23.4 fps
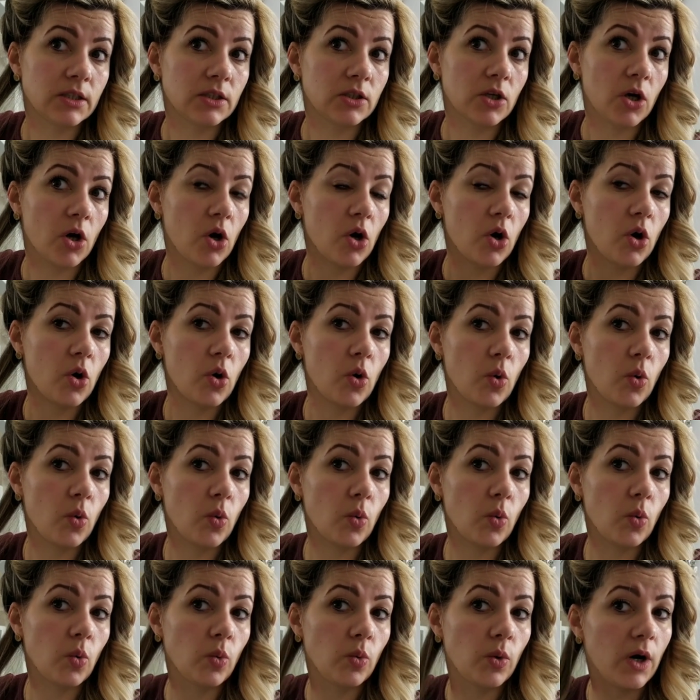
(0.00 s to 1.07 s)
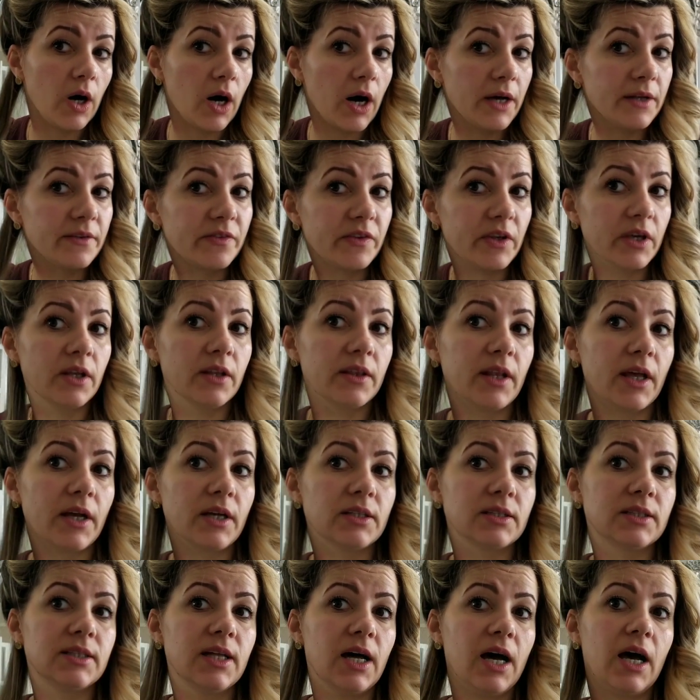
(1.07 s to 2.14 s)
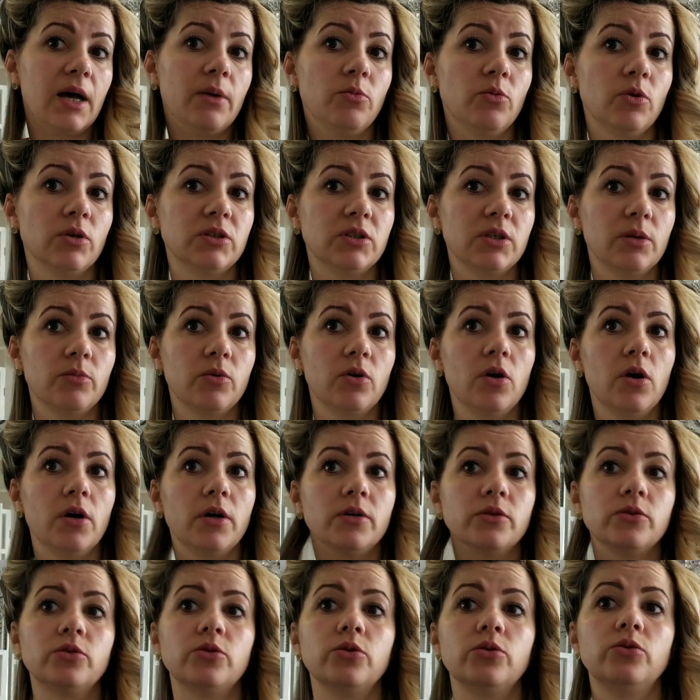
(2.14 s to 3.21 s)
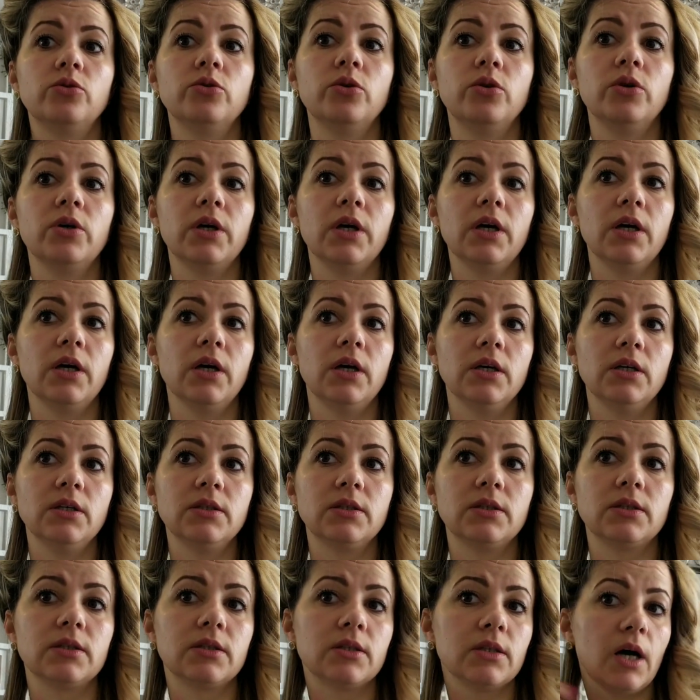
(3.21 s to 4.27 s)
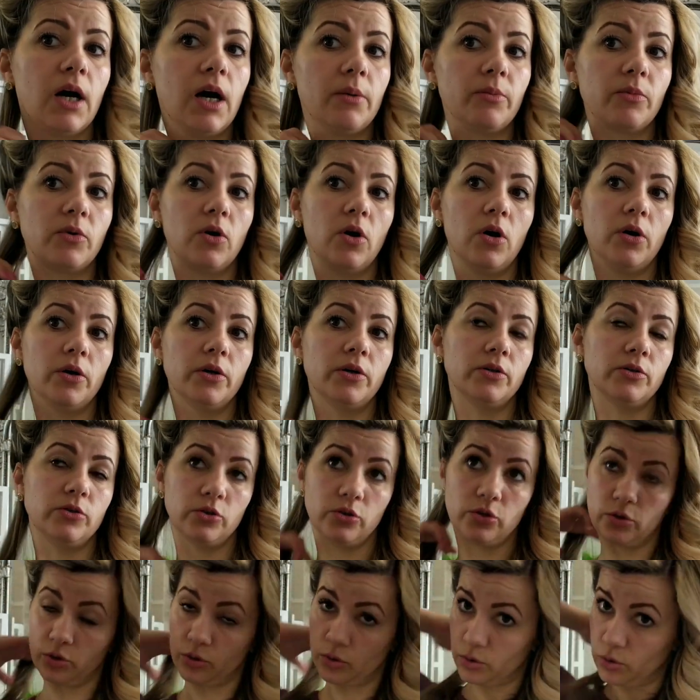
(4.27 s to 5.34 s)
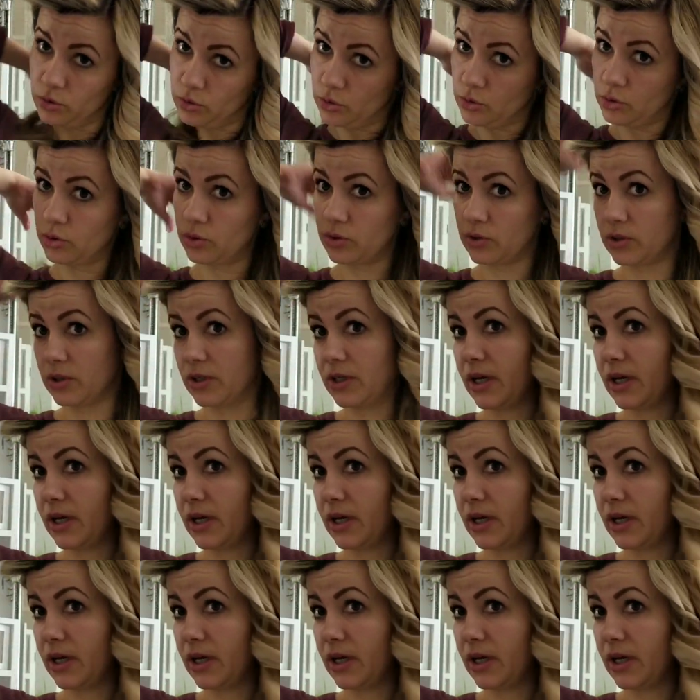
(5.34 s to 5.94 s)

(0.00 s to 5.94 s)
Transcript: So I think next time what I'm going to do is I'm going to